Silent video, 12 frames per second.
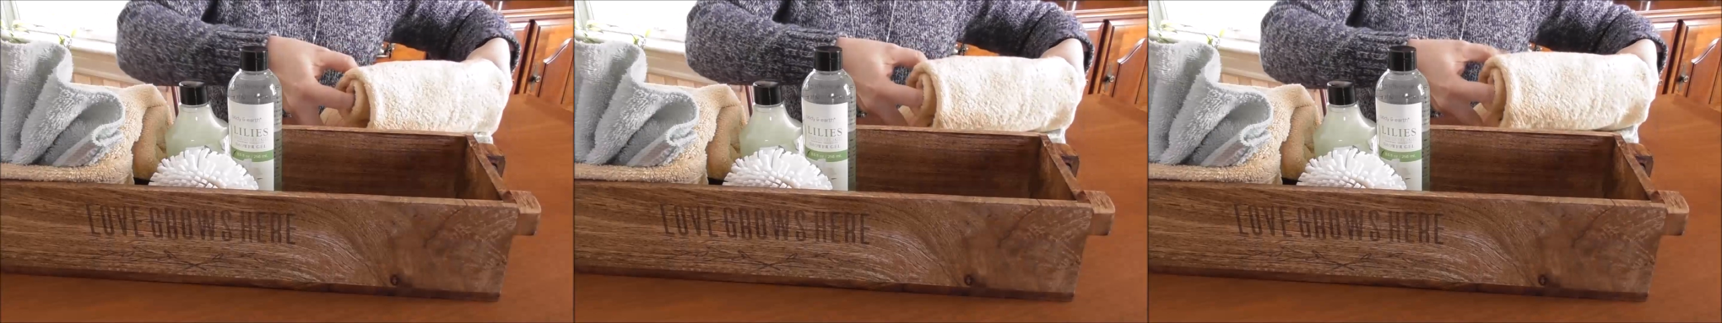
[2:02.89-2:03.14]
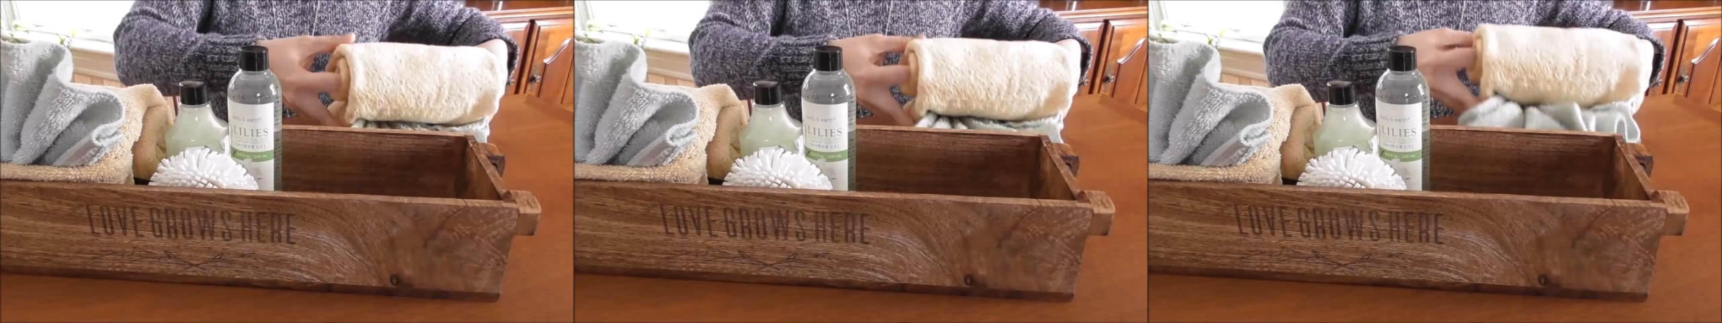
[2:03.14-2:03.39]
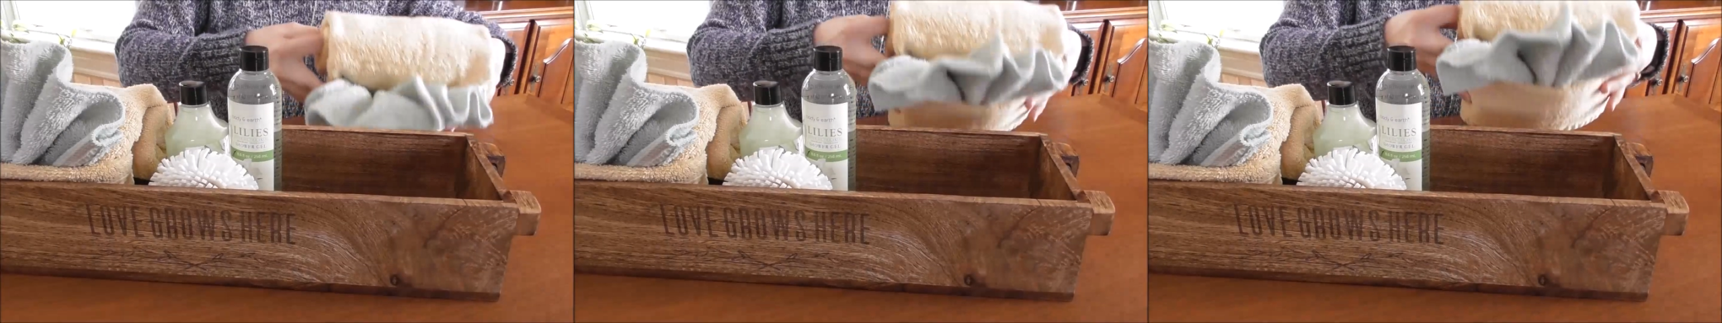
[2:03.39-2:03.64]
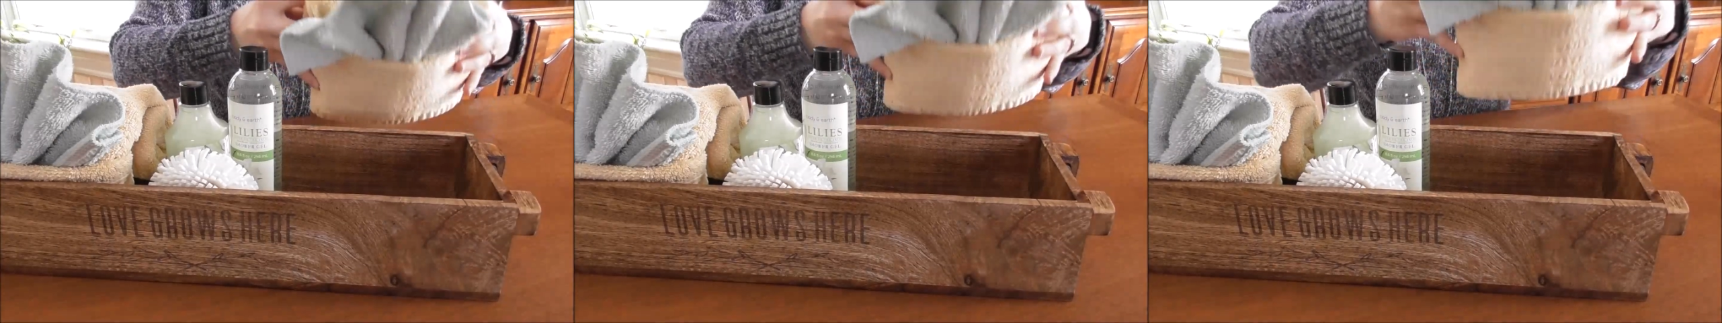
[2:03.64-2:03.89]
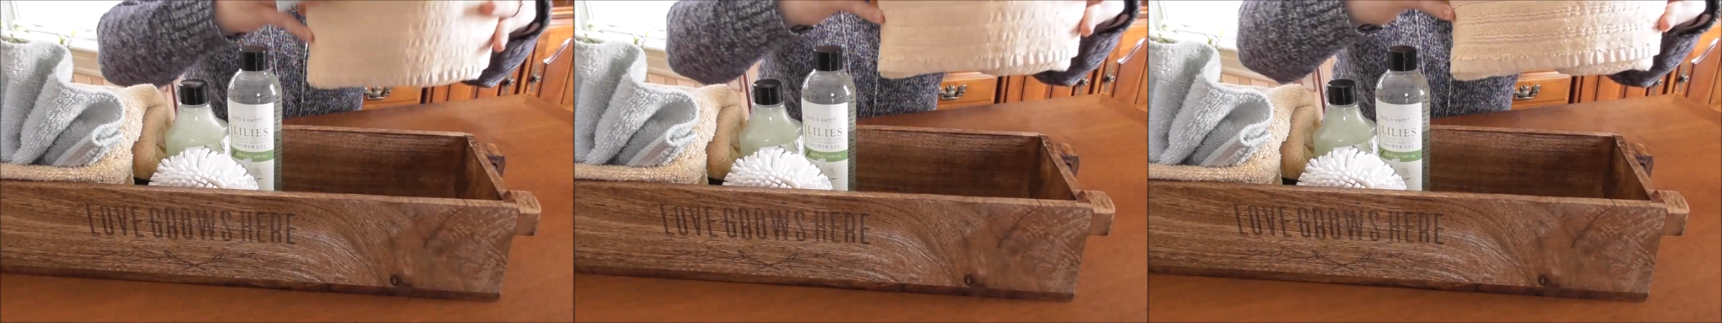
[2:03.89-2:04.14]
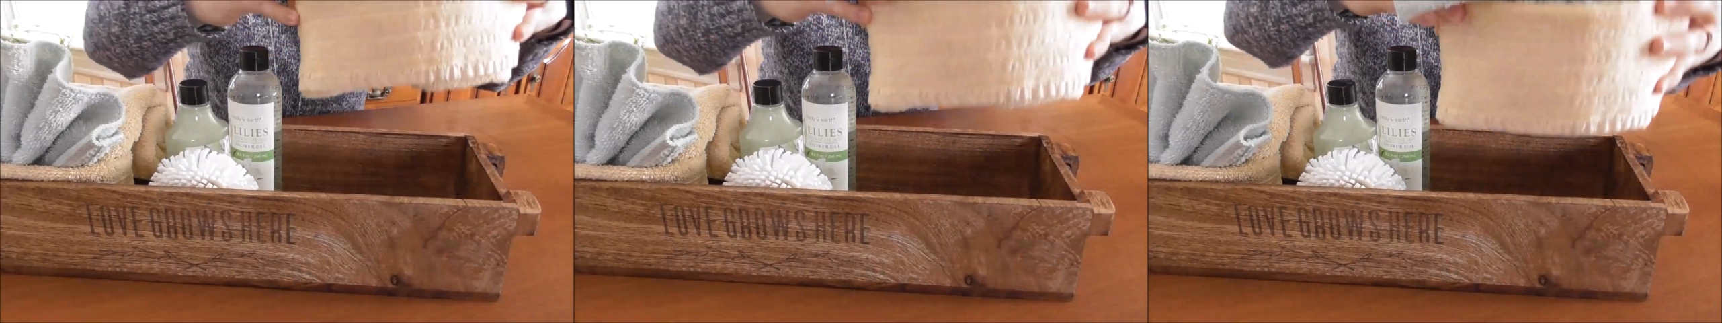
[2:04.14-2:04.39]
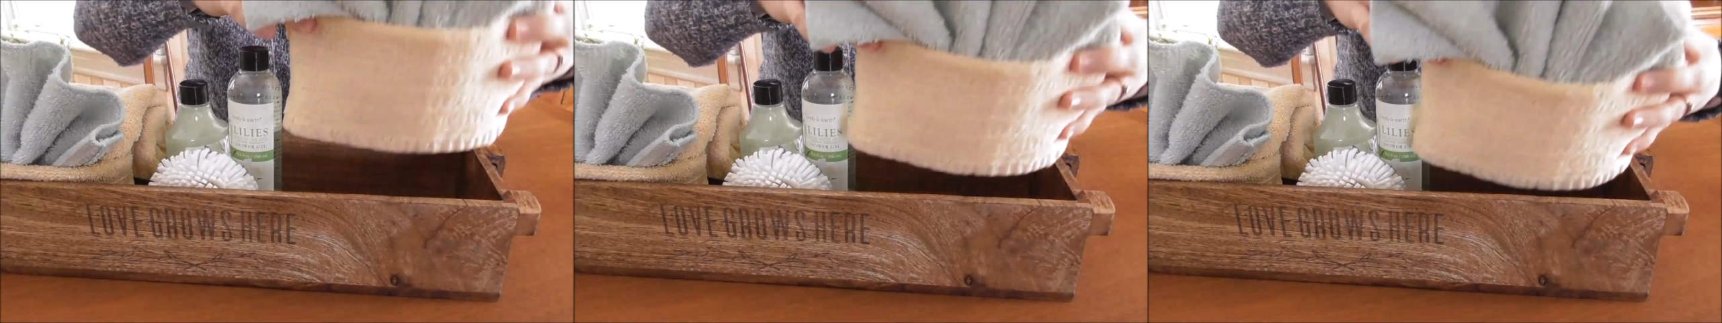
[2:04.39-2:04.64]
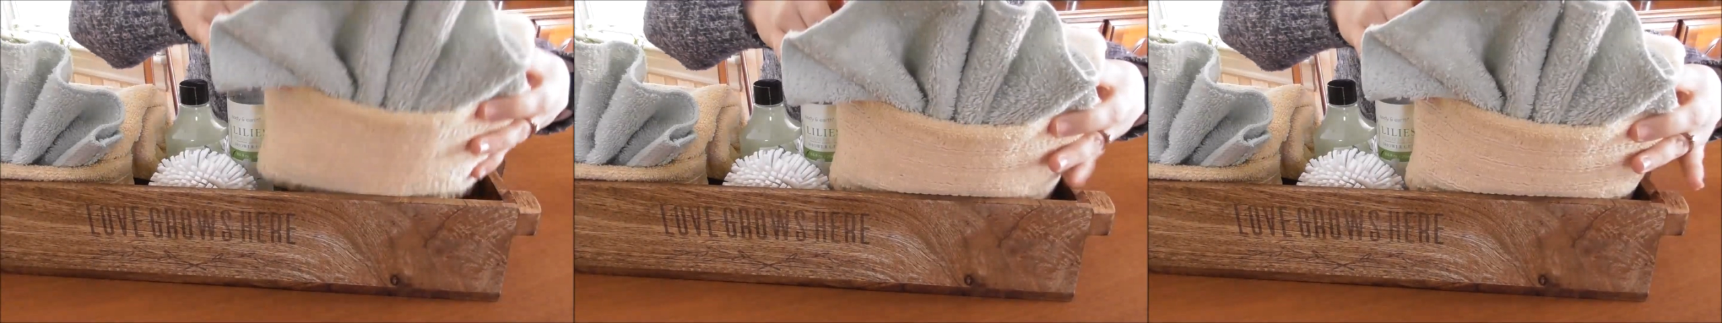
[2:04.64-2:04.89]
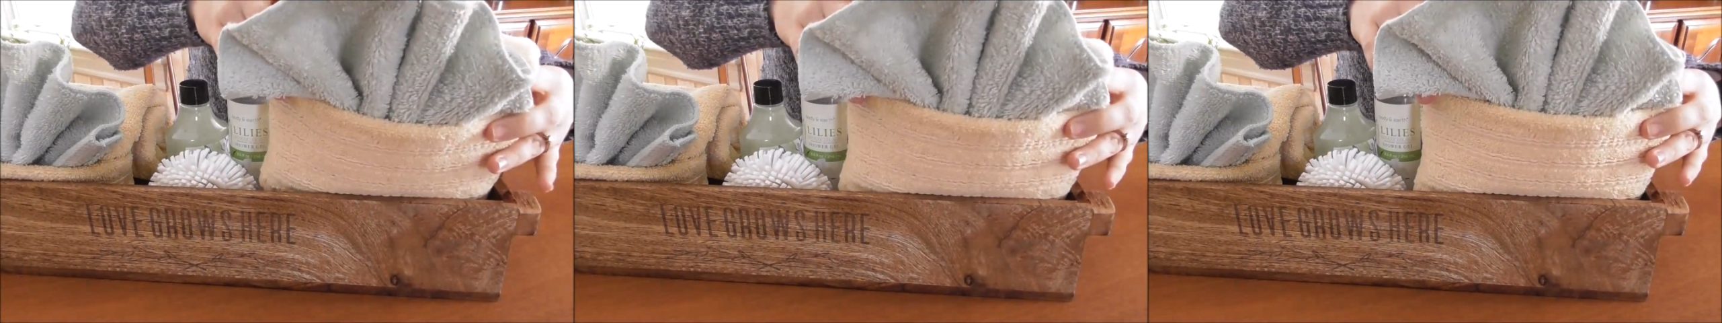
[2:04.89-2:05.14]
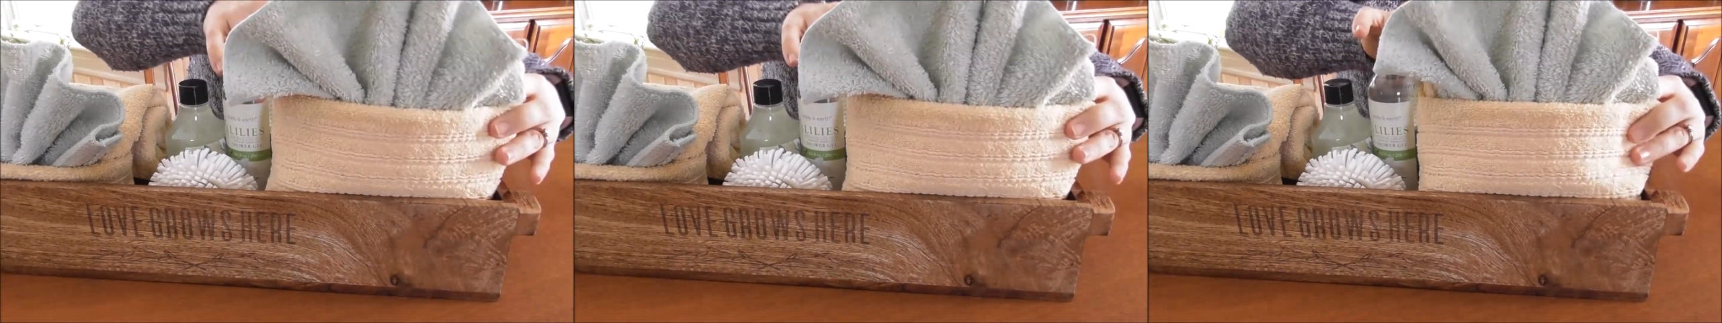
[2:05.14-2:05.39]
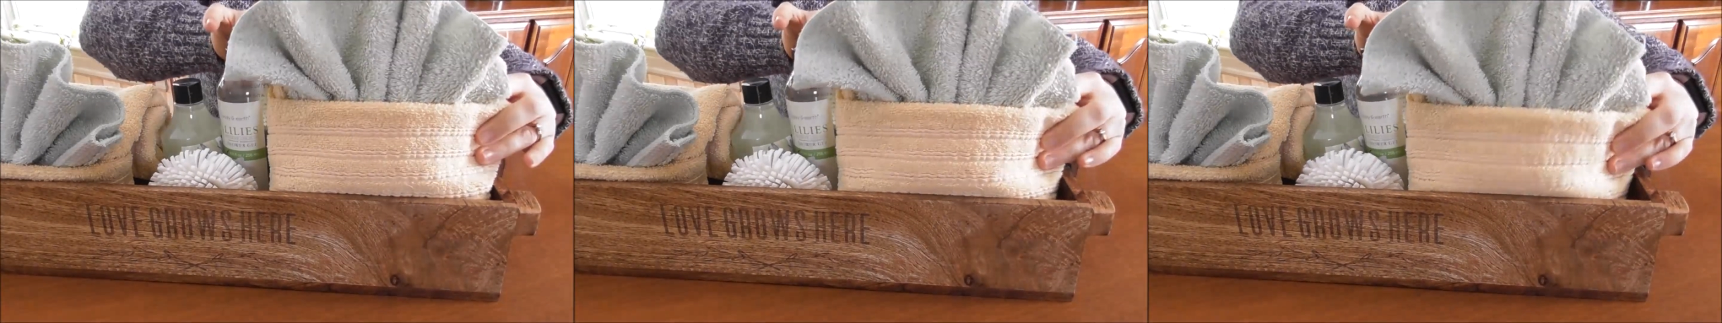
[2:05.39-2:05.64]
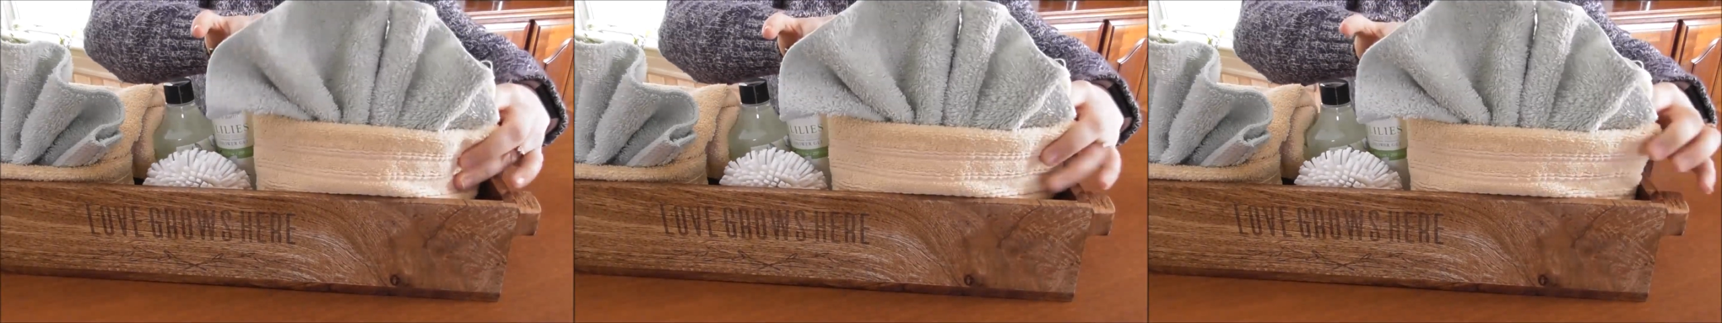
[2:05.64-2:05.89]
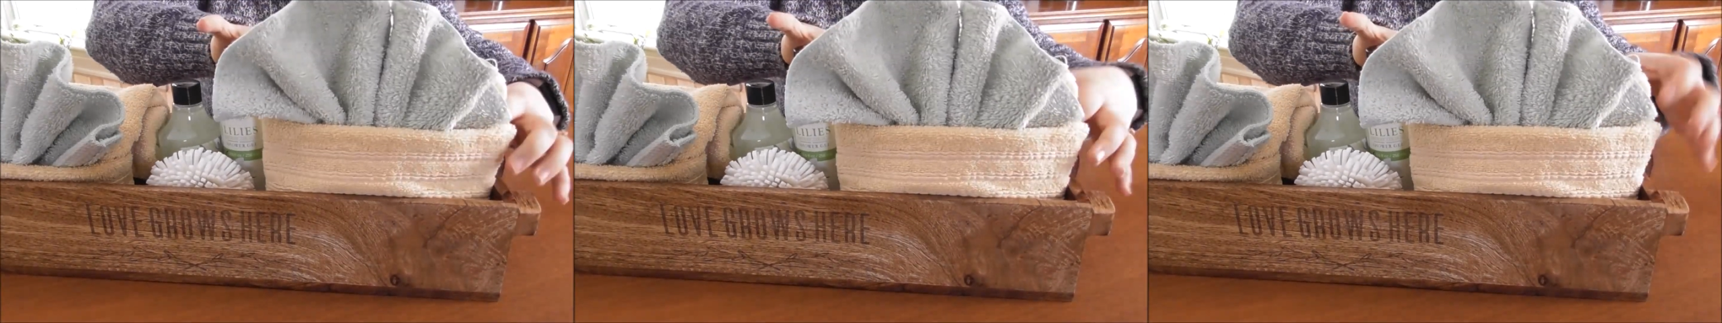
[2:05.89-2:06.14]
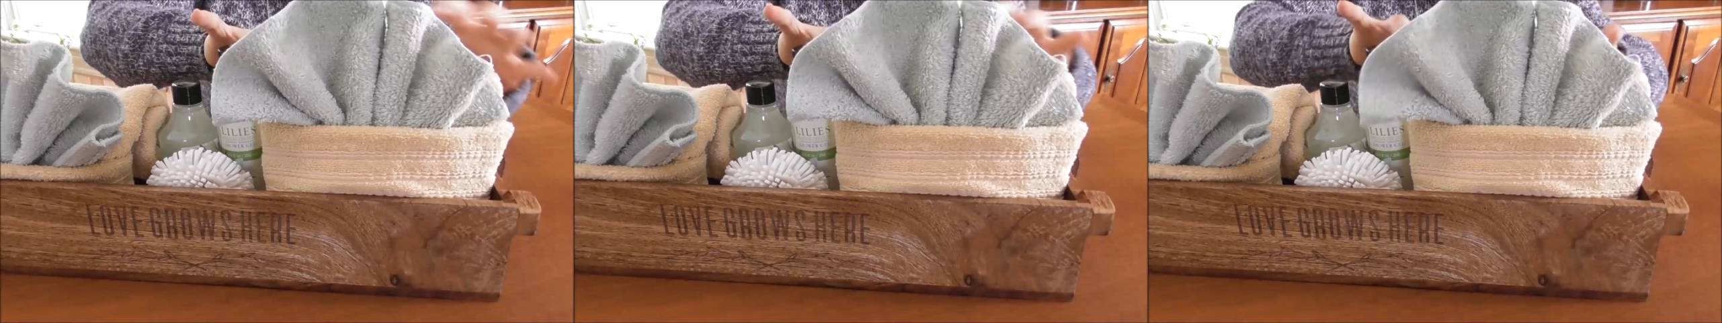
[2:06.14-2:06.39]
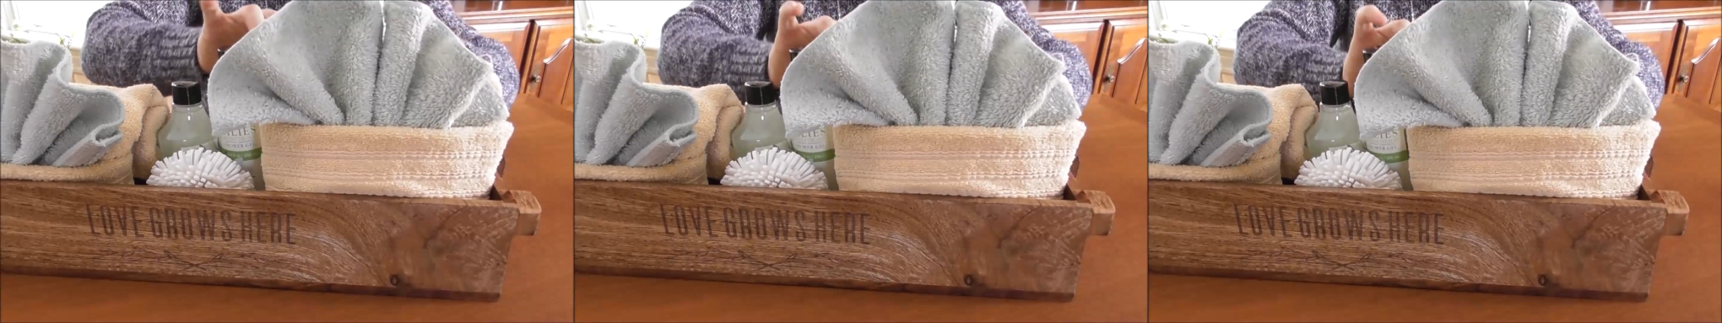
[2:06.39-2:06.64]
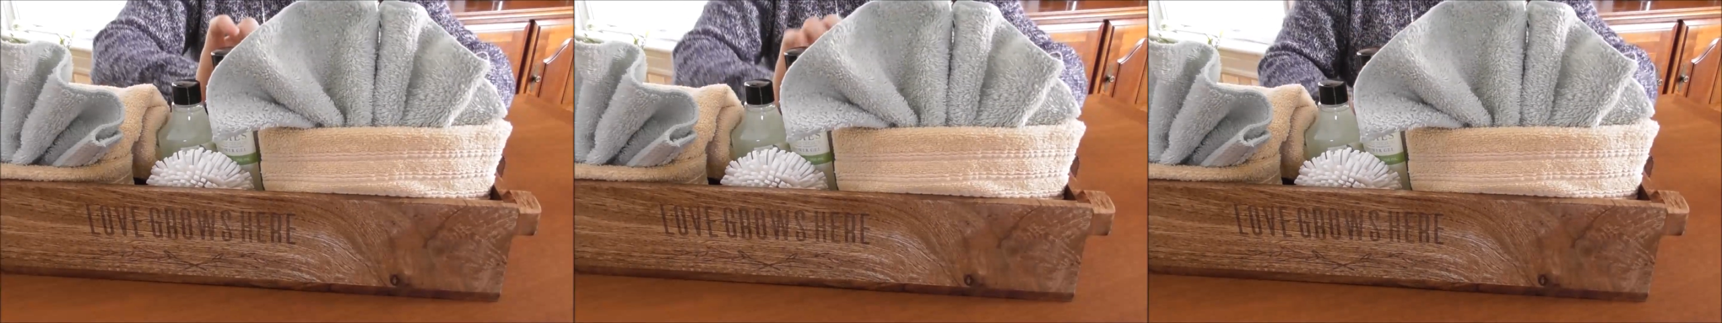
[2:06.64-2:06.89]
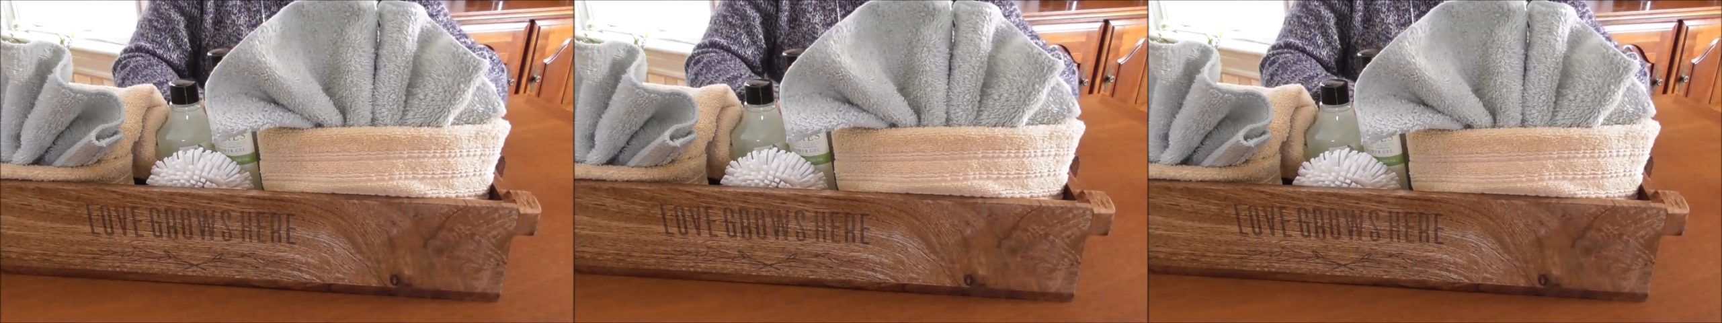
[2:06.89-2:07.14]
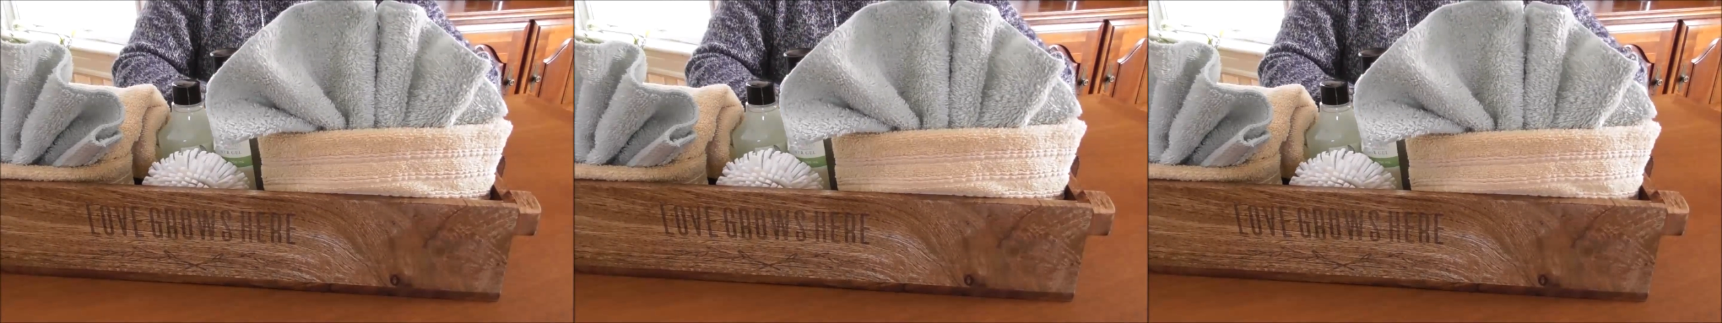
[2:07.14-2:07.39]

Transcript: Nobody's mouth can be seen.